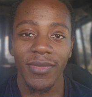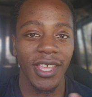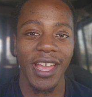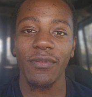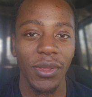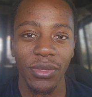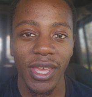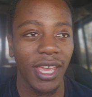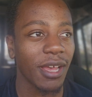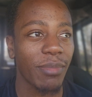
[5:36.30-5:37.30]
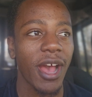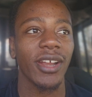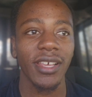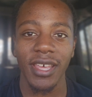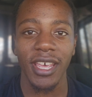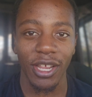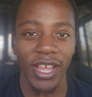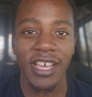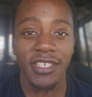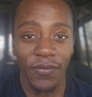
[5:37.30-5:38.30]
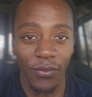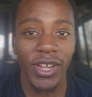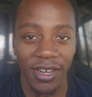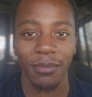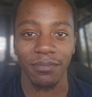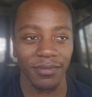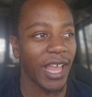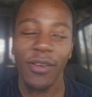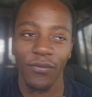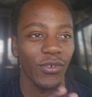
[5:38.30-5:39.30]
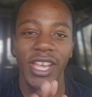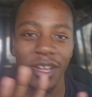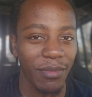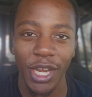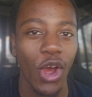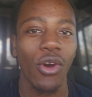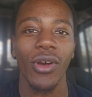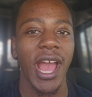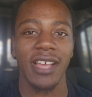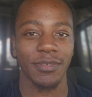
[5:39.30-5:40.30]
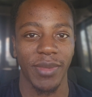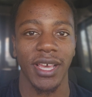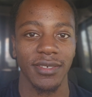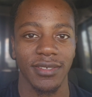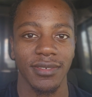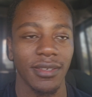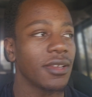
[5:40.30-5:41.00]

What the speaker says: Everything about a kid is freedom, like freedom in all aspects.